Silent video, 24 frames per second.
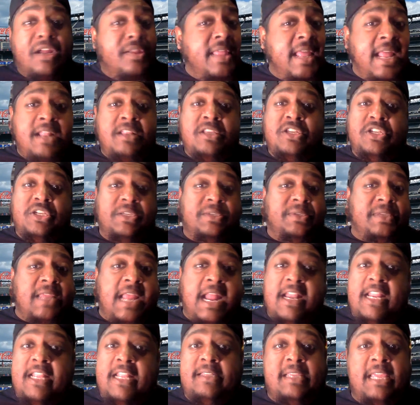than just
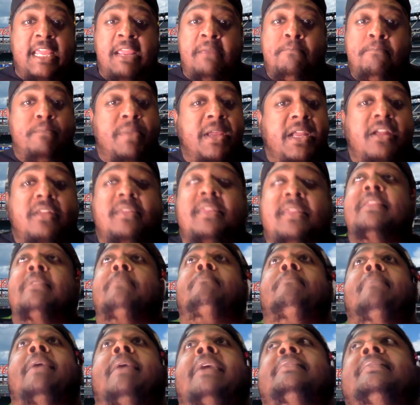any team, bigger than the
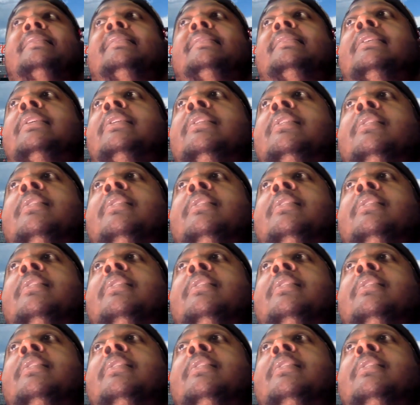Mets,